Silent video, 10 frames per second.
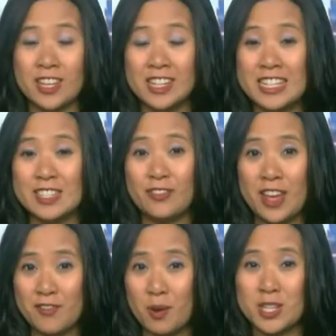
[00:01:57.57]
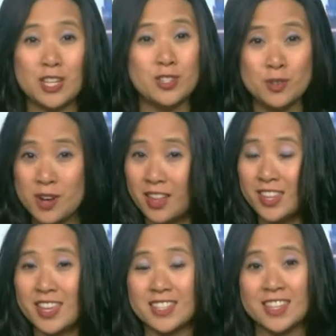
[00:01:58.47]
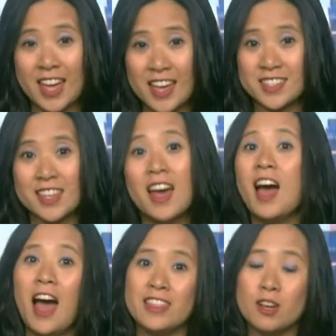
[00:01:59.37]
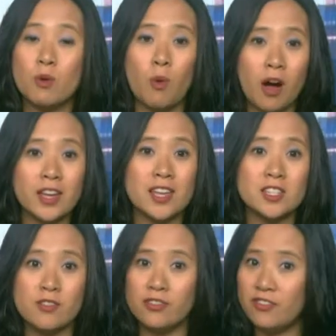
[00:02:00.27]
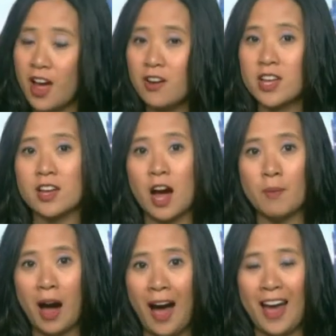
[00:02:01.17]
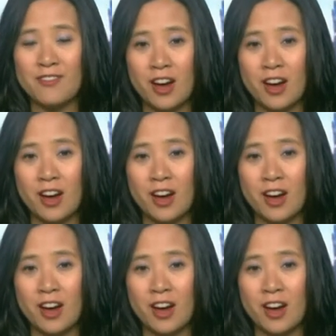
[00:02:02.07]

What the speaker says: Clinton's favor, which I do not think is the case. I think we're walking into a very high